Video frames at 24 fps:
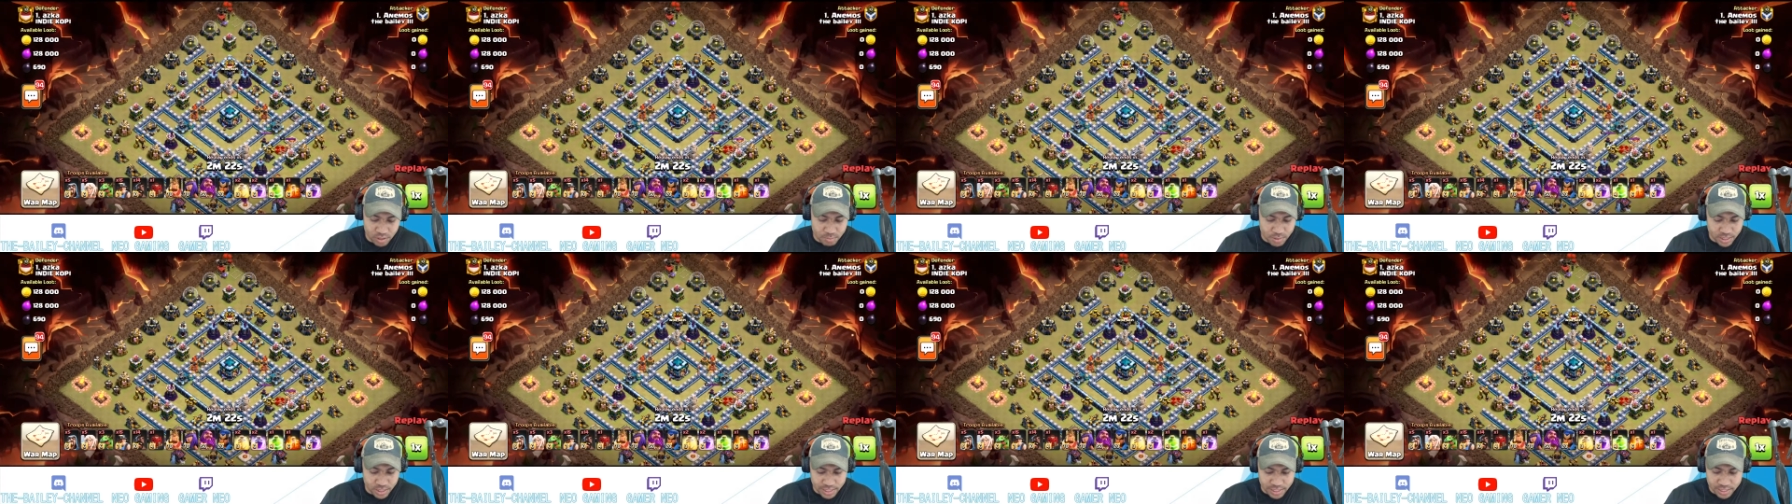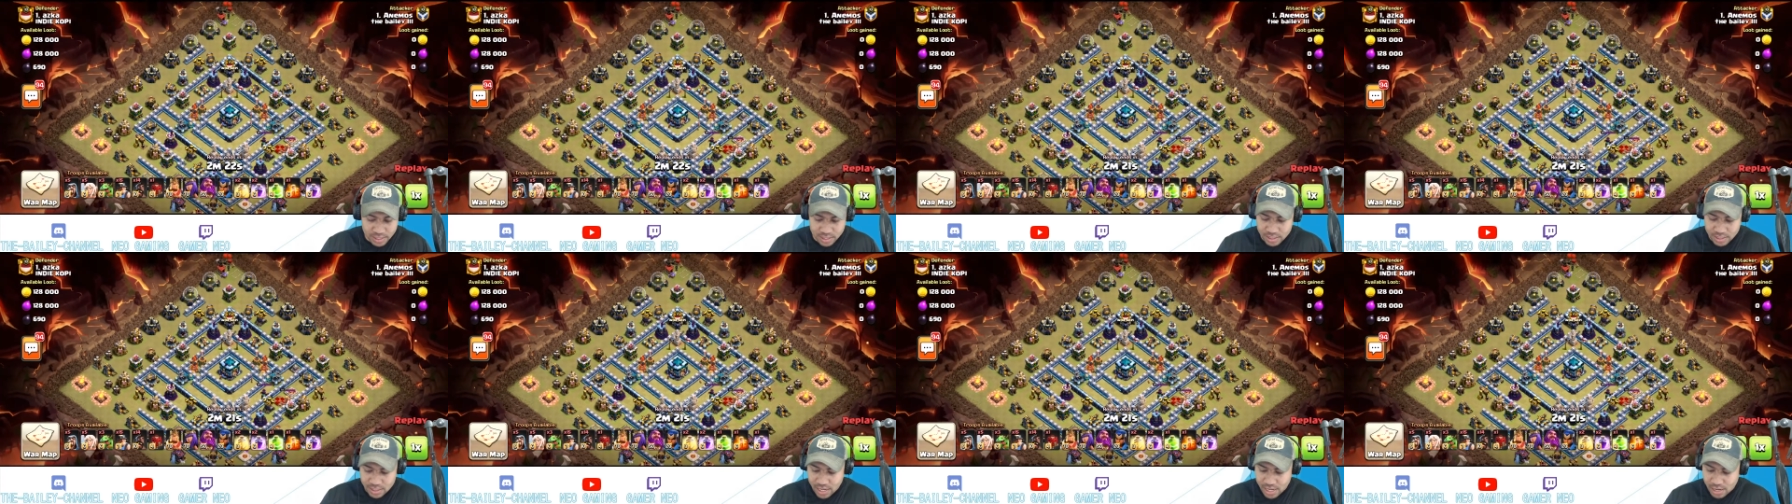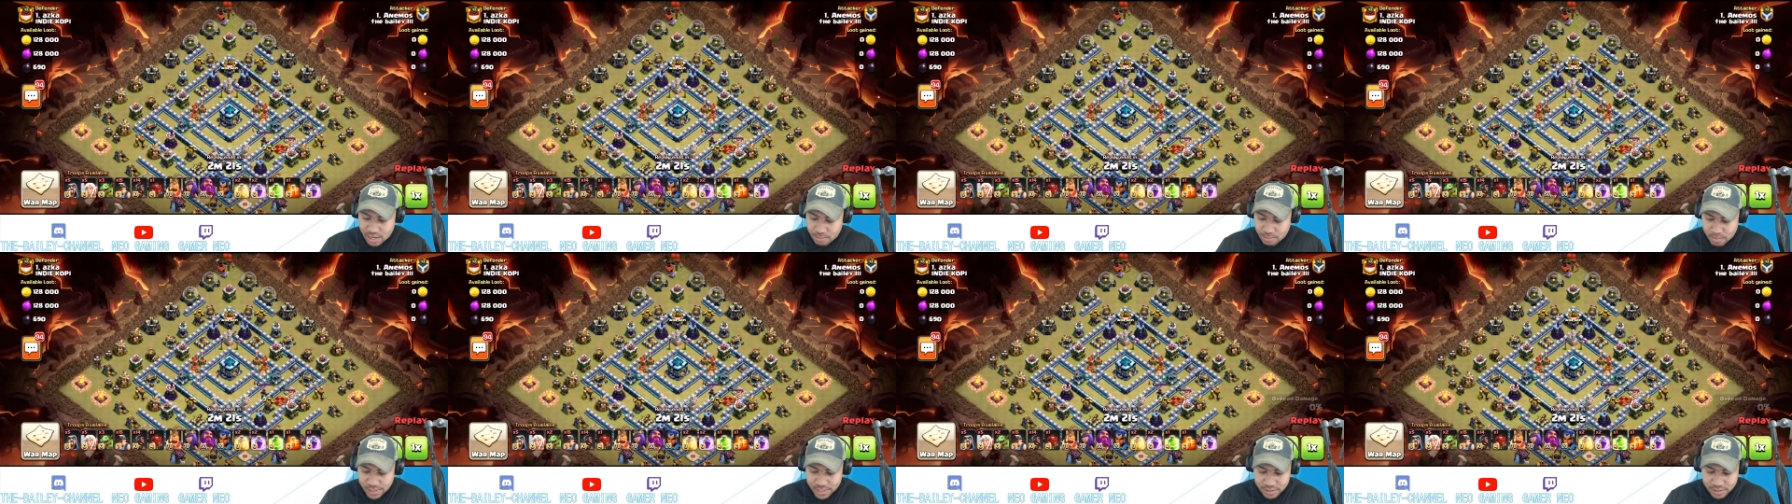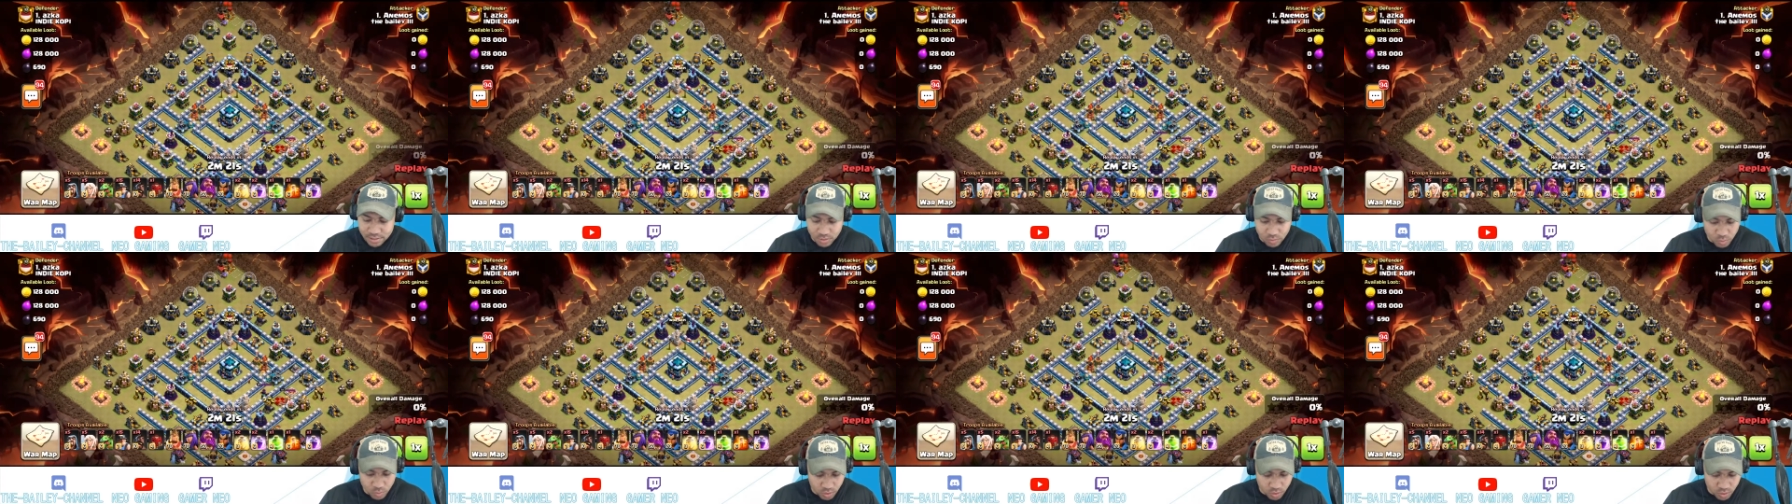but he just kind of makes
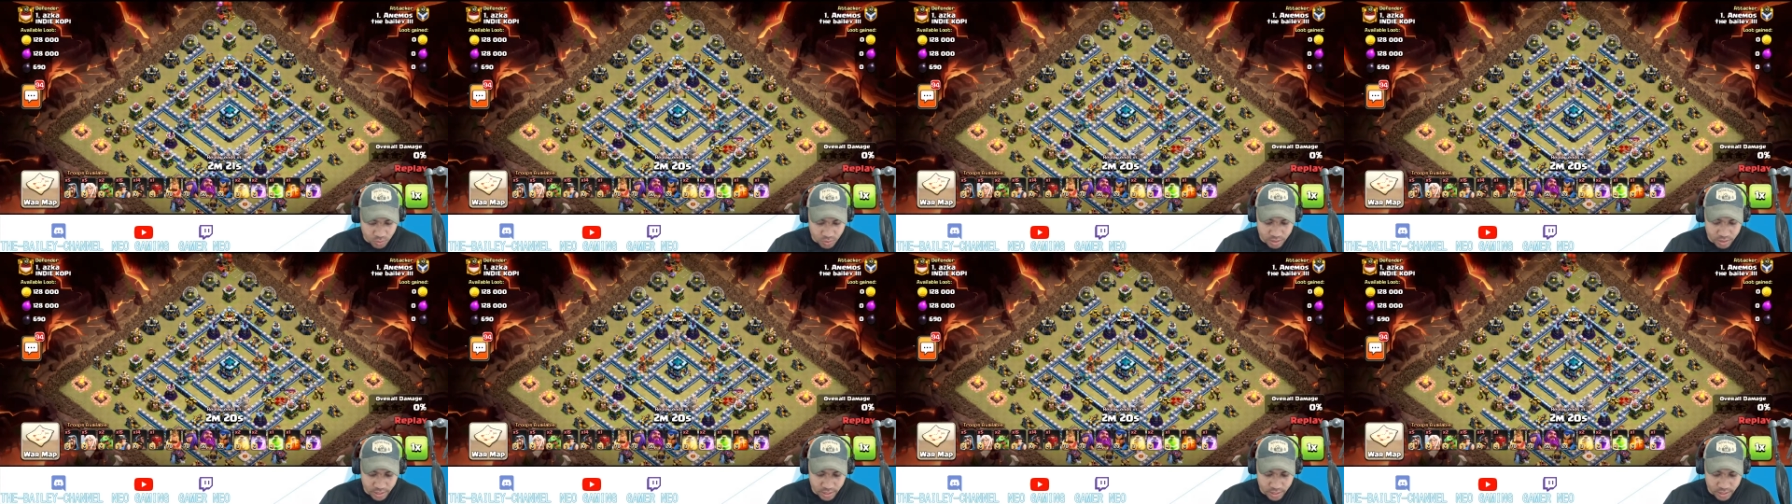it work with